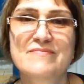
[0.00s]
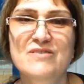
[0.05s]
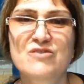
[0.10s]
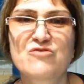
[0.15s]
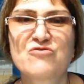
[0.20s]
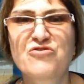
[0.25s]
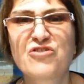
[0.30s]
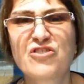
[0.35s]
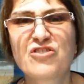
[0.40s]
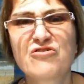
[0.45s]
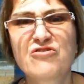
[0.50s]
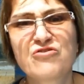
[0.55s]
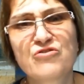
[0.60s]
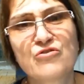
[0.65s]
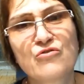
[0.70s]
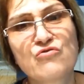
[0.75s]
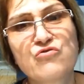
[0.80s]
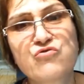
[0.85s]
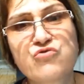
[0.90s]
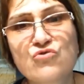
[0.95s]

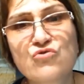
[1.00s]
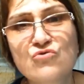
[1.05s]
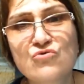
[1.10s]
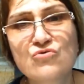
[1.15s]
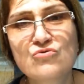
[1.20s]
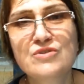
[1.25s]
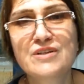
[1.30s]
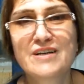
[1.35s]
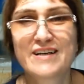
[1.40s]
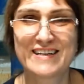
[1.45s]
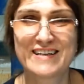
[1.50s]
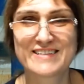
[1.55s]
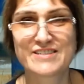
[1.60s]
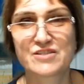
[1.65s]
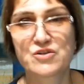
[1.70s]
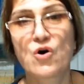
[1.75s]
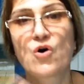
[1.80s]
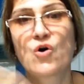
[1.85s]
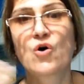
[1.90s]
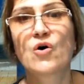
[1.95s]
Food.
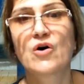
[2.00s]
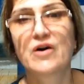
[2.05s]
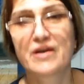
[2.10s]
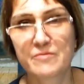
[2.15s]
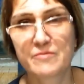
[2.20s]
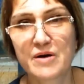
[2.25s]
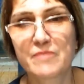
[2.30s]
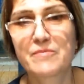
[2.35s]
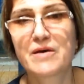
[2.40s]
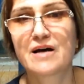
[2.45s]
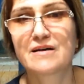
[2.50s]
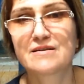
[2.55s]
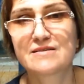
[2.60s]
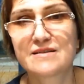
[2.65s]
So remember